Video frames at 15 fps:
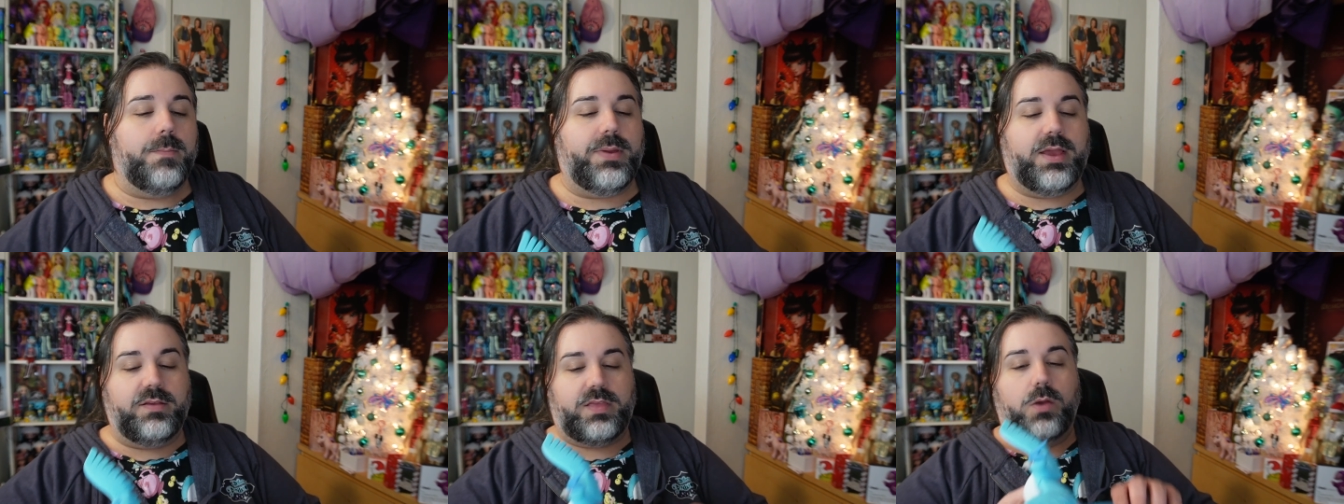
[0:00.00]

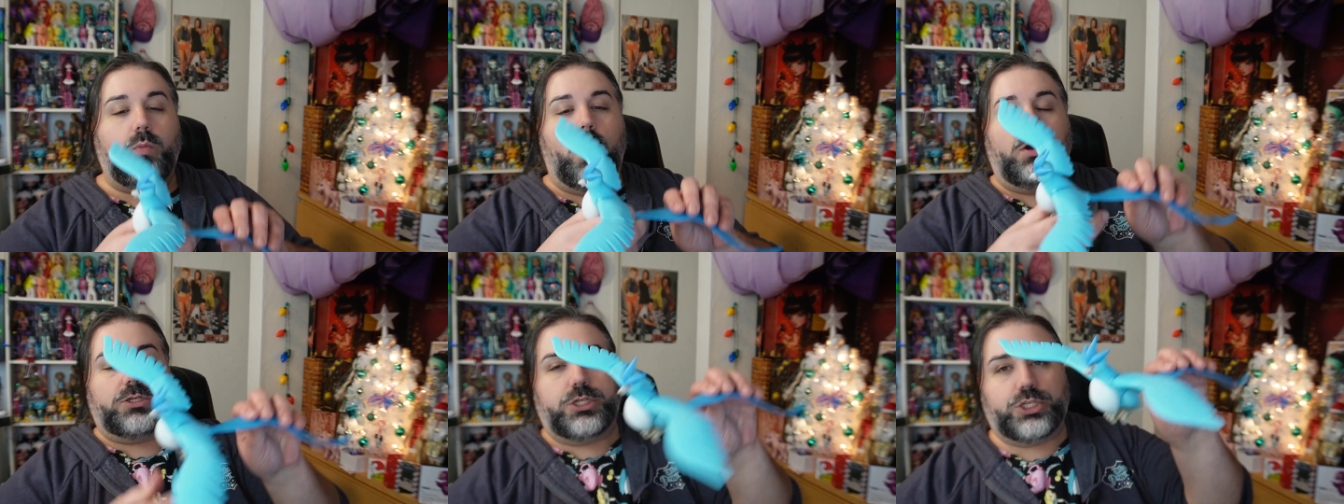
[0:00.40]
because I
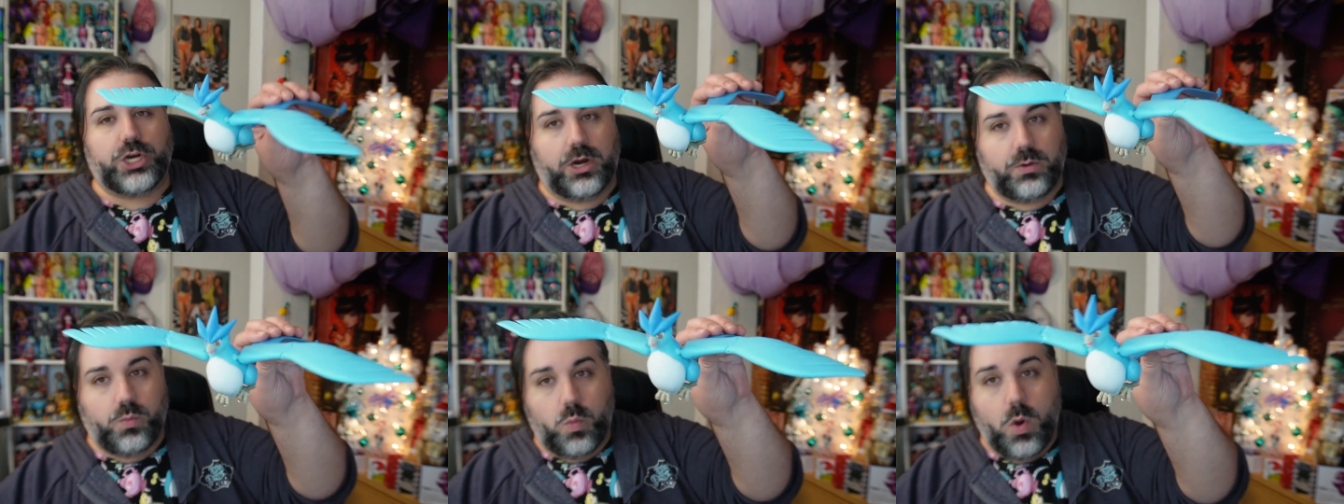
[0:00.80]
want to
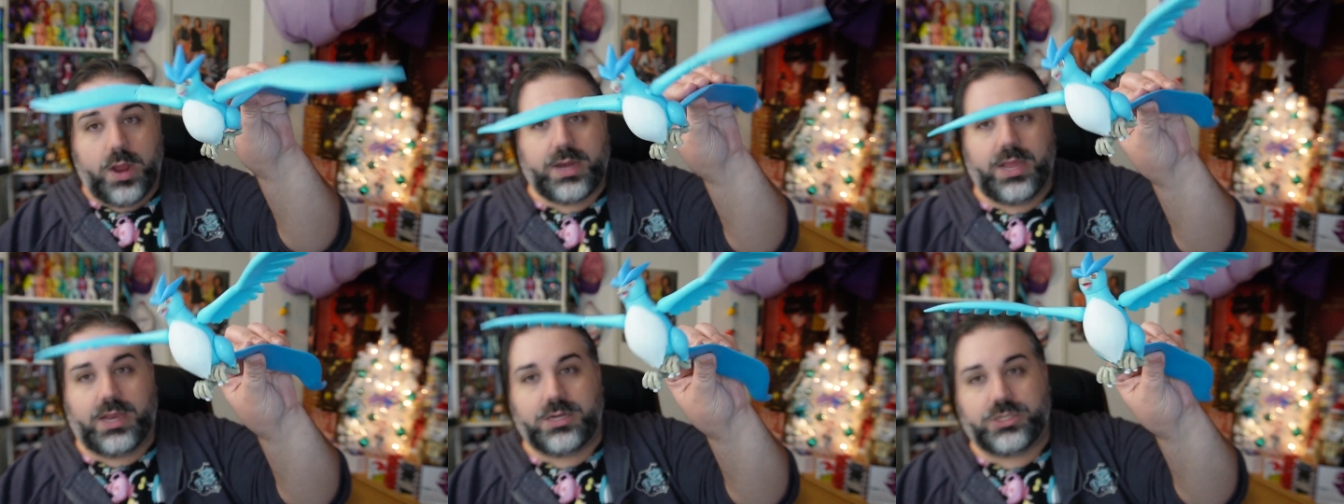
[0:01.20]
turn
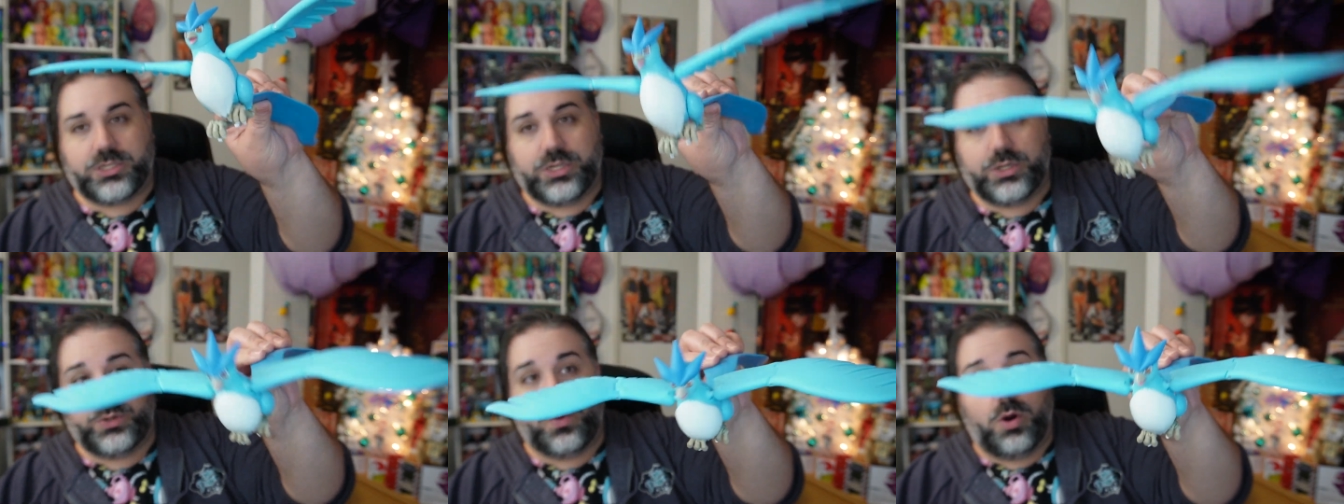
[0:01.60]
one
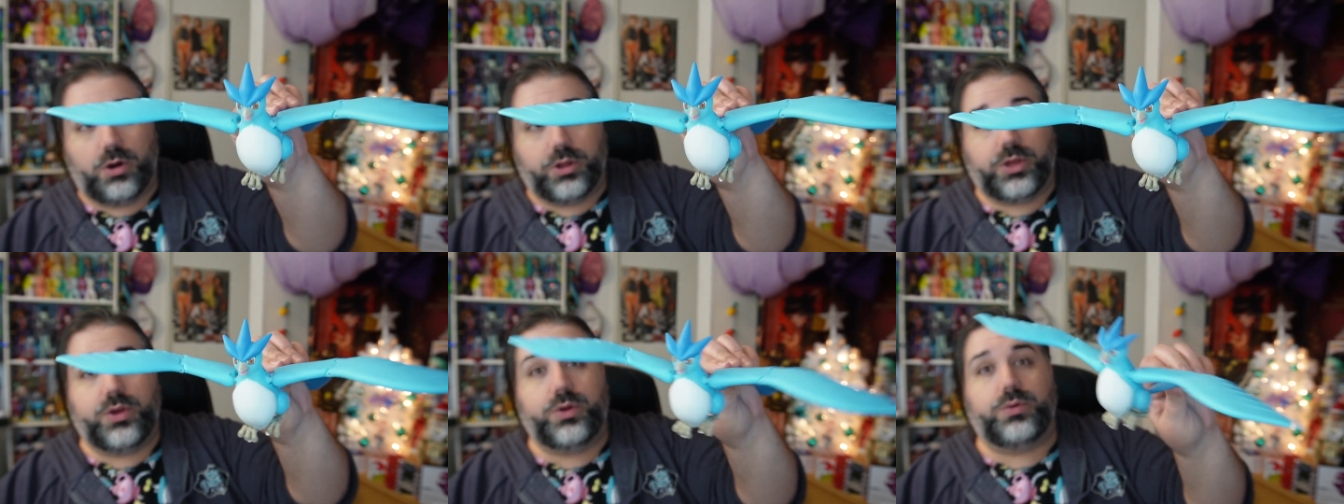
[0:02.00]
into
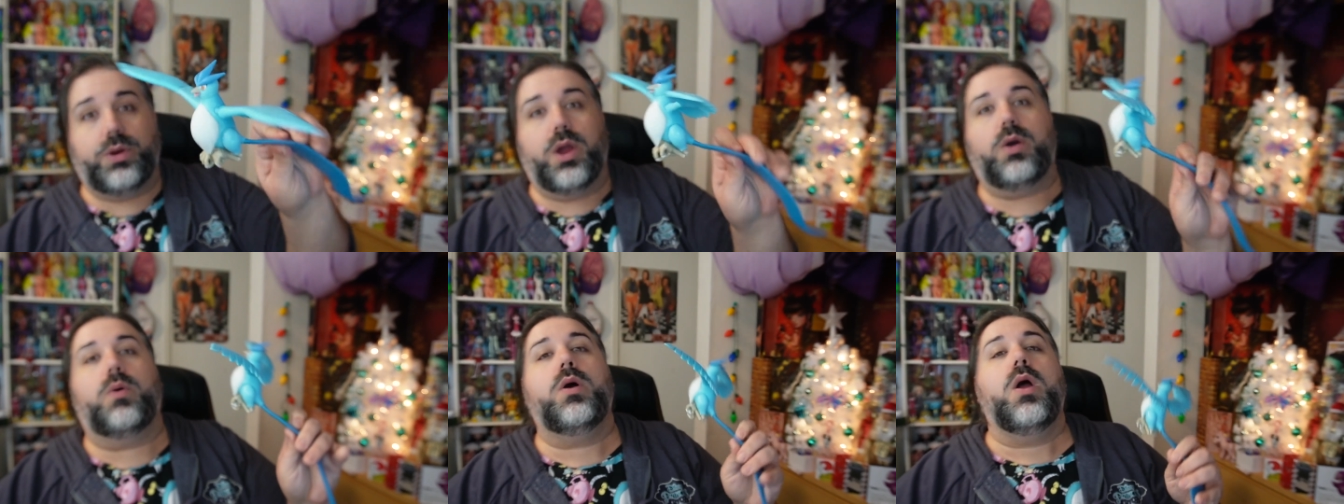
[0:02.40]

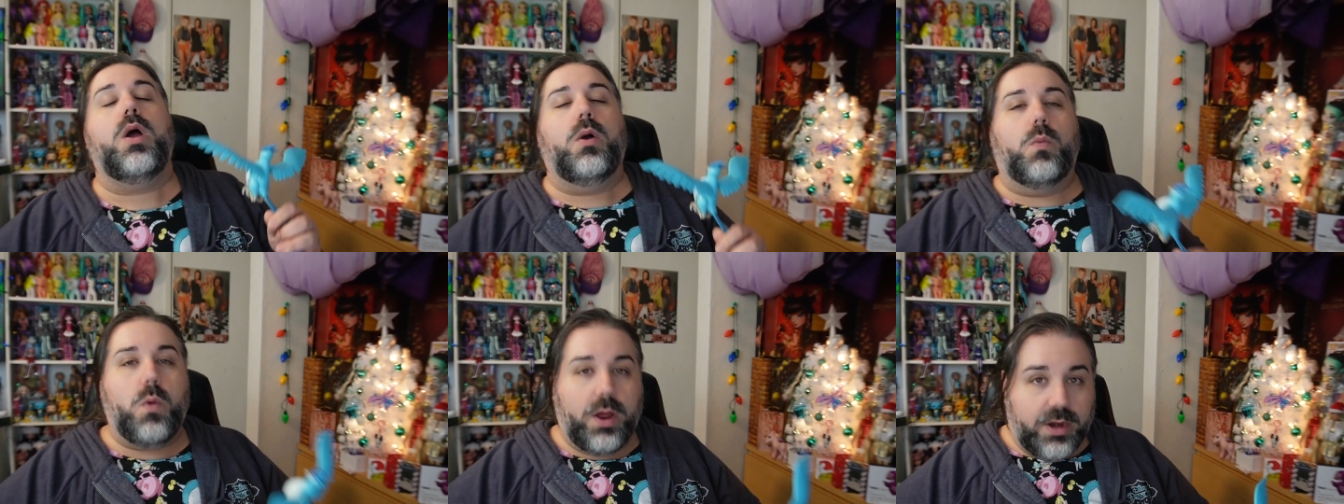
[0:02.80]
Articuno,
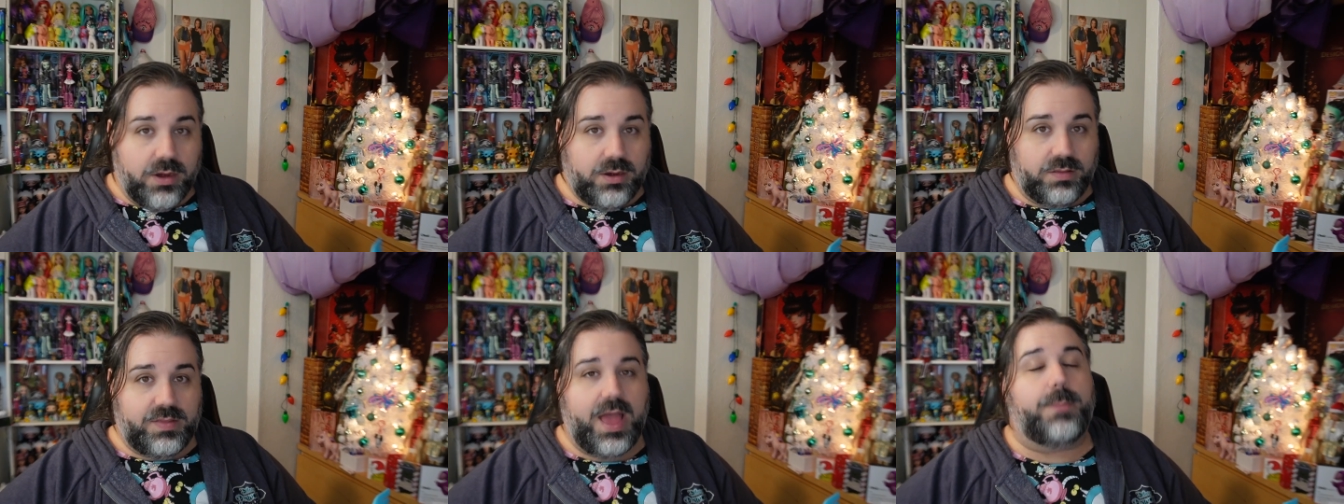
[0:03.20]
one
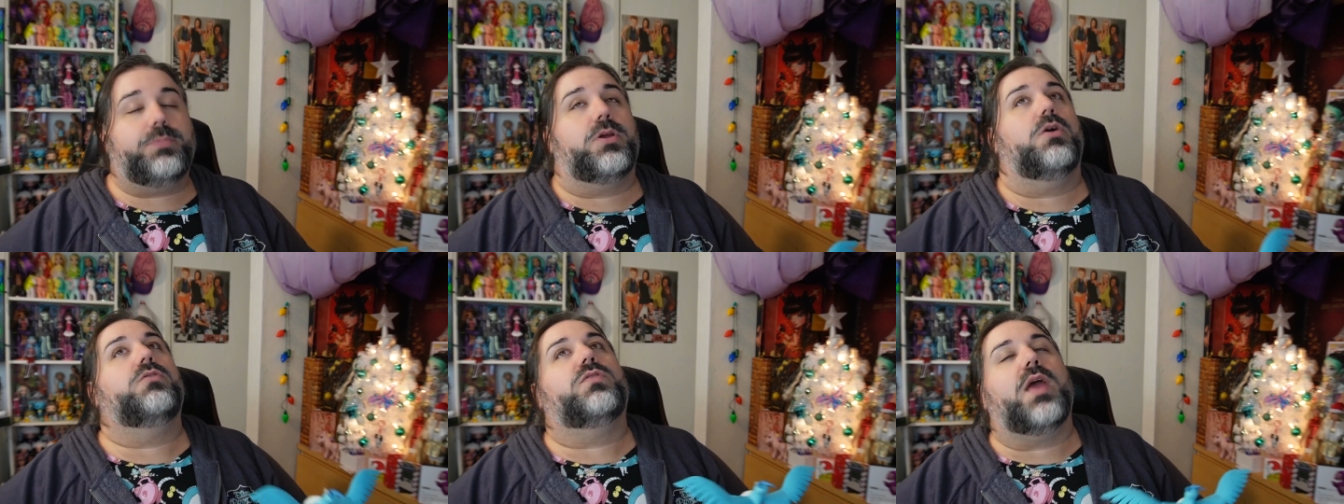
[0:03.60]
into
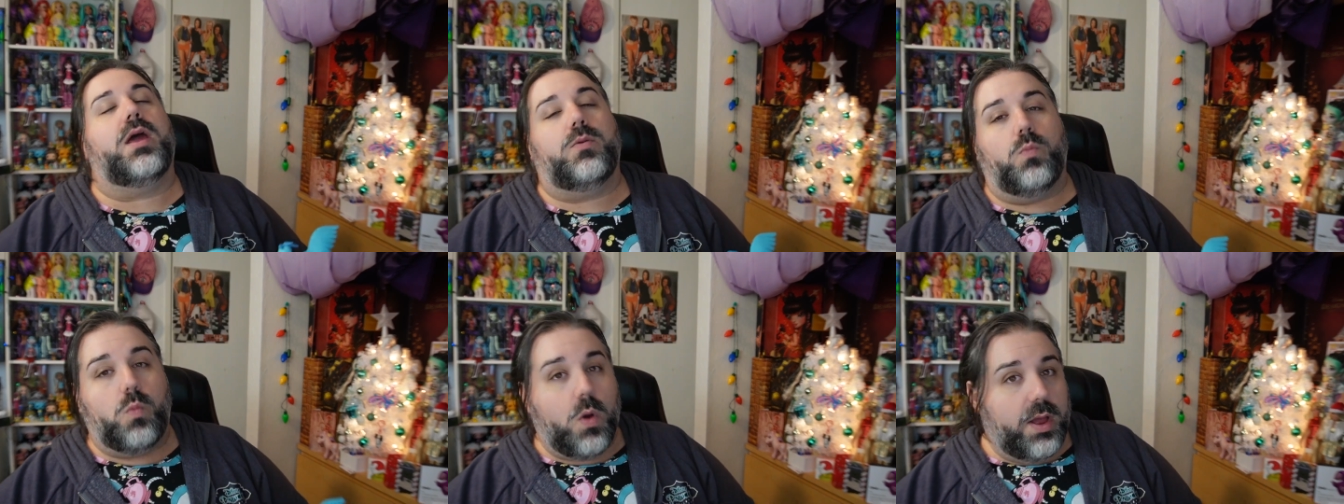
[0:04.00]
Zapdos
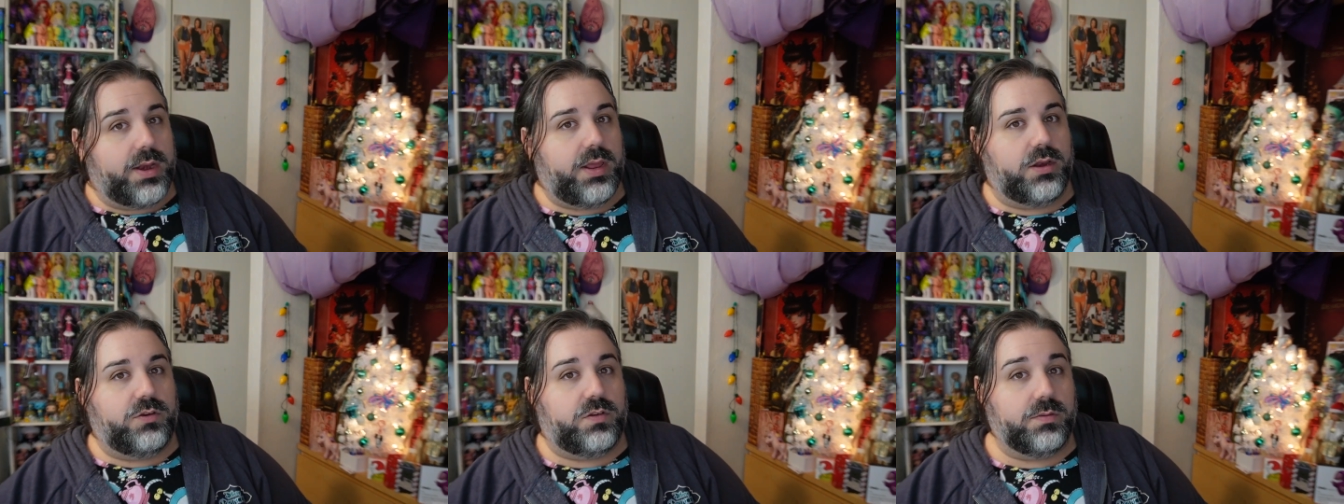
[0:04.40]
and one
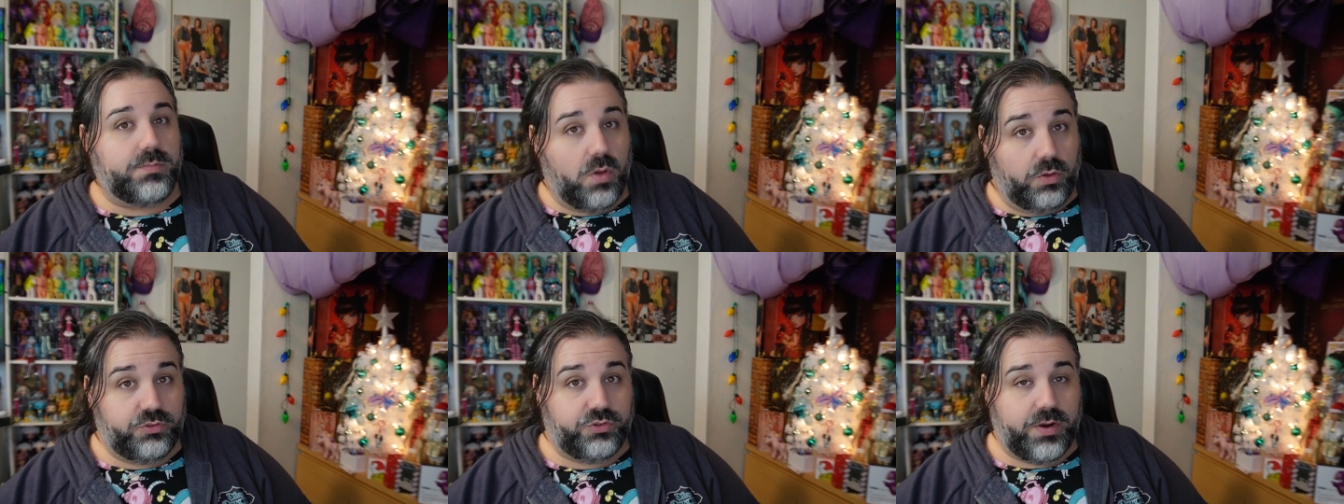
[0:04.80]
one into
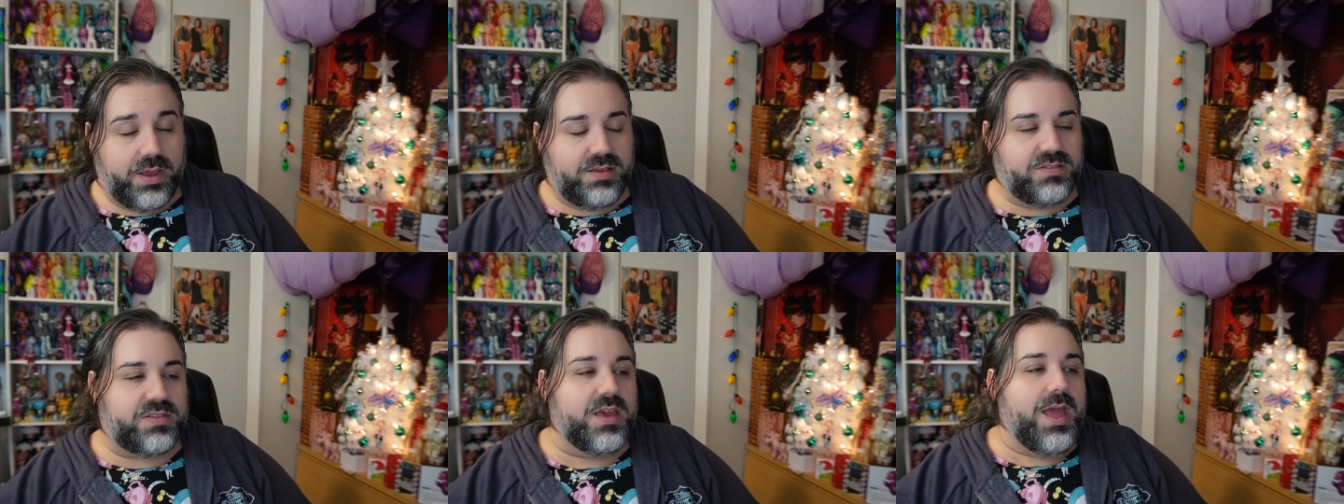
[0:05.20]

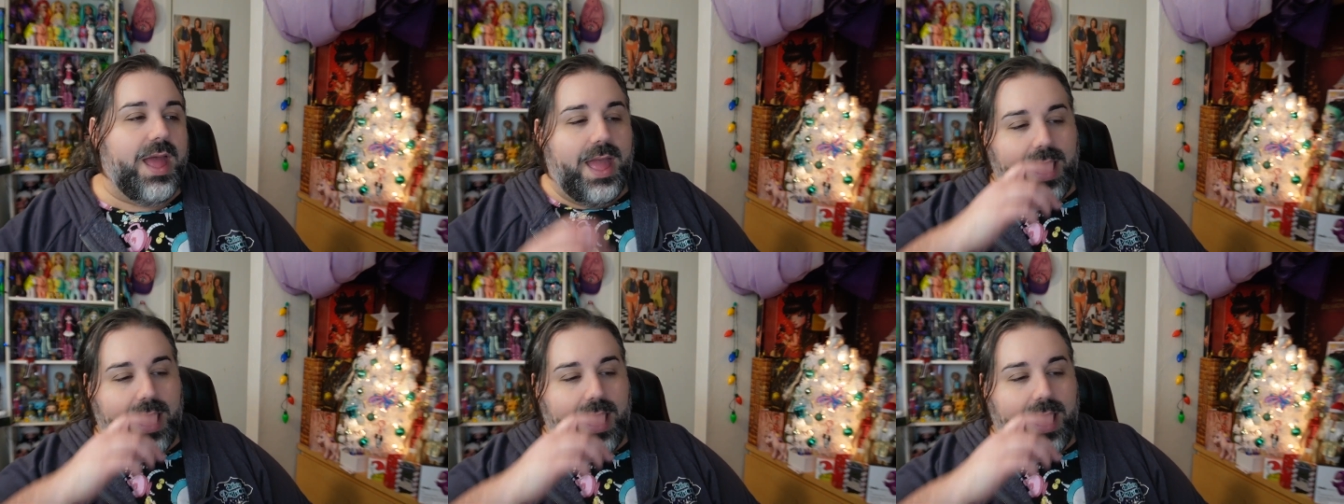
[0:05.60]
Moltres.